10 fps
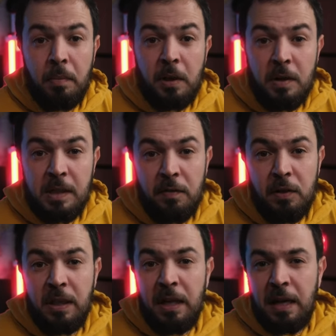because every
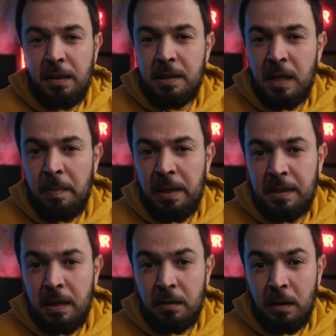day at the same
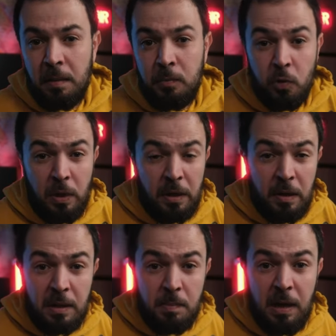exact time during
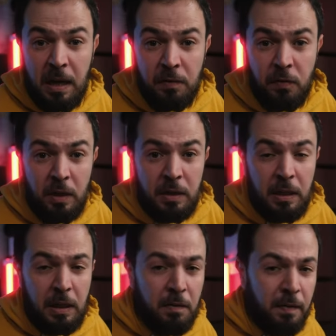this Black Friday
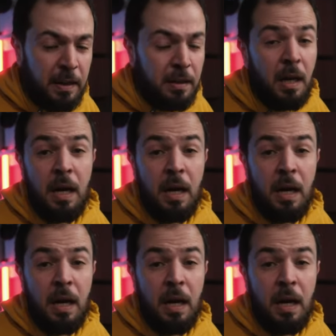event,